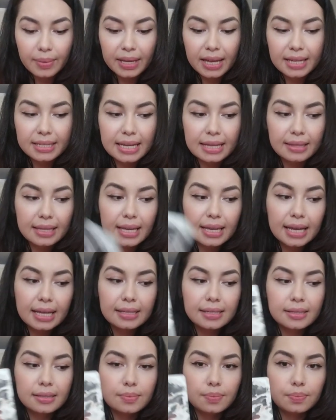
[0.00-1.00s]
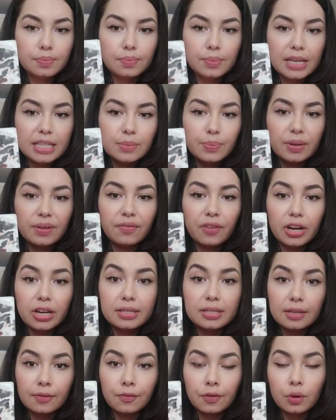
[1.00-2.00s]
Because I think it's been
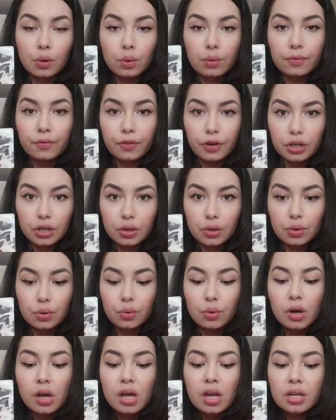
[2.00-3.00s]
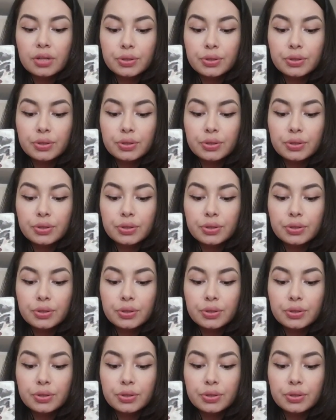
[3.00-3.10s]
very difficult for you